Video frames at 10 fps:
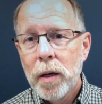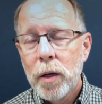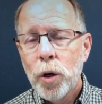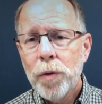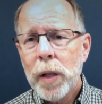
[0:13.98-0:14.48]

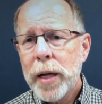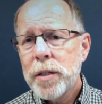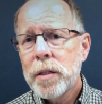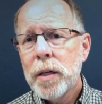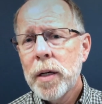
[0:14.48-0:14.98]
Over the
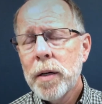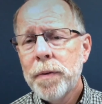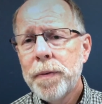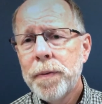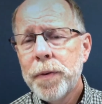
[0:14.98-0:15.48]
last
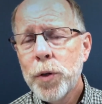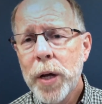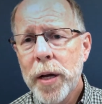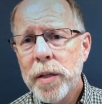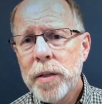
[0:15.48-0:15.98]
few
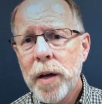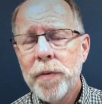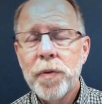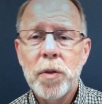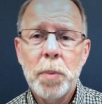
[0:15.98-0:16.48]
days,
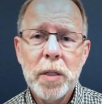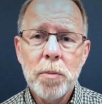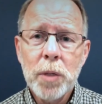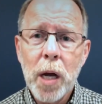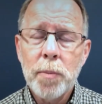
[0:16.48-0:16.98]
I've spent
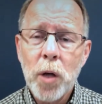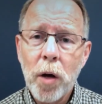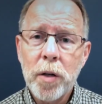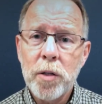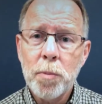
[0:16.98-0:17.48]
some time
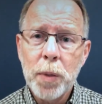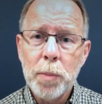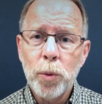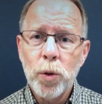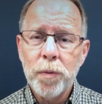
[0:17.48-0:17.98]
talking to some
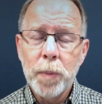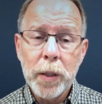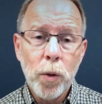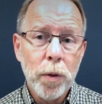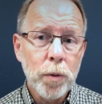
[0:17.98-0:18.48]
people who have been
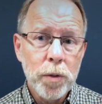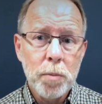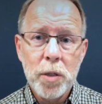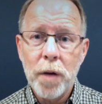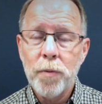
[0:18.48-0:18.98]
going through some
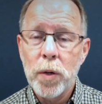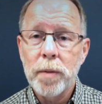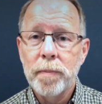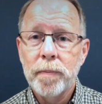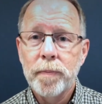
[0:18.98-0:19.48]
suffering.
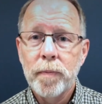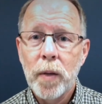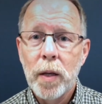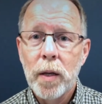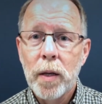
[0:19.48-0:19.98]

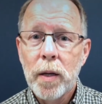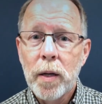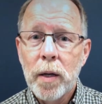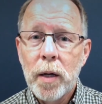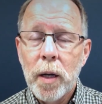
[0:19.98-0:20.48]

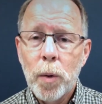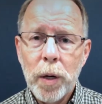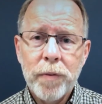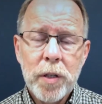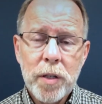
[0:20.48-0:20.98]
What
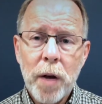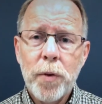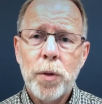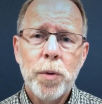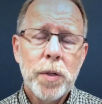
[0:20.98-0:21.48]
I've
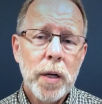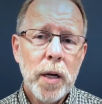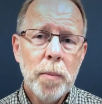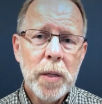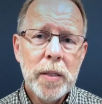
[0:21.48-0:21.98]
discovered through
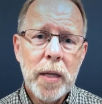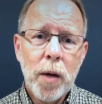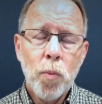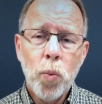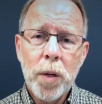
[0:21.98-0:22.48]
time is
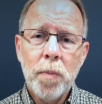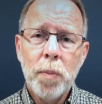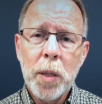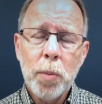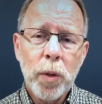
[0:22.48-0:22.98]
that when
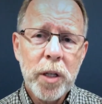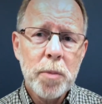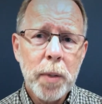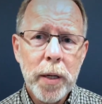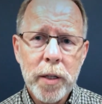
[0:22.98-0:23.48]
people
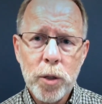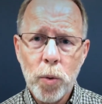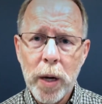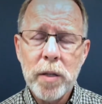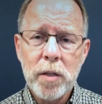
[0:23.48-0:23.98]
experience
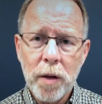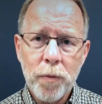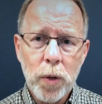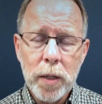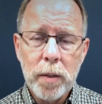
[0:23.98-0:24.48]
great
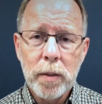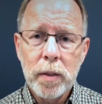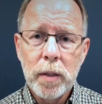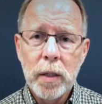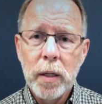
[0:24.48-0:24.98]
suffering,
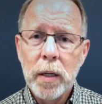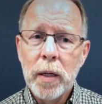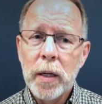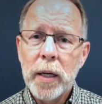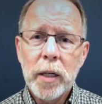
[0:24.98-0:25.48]

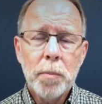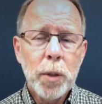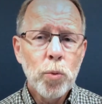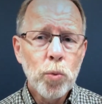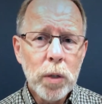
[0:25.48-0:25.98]
it can be
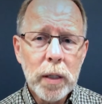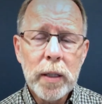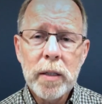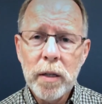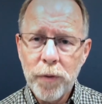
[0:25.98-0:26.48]
really
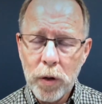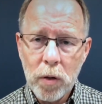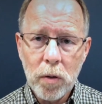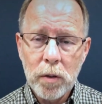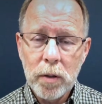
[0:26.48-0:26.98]

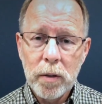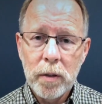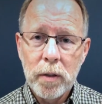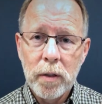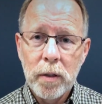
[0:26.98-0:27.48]
difficult
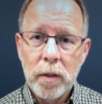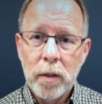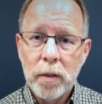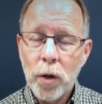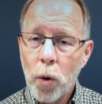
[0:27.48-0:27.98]

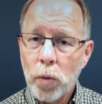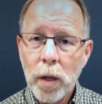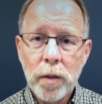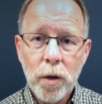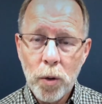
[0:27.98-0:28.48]
to hold
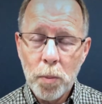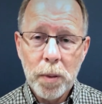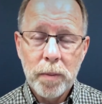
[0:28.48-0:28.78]
on to hope.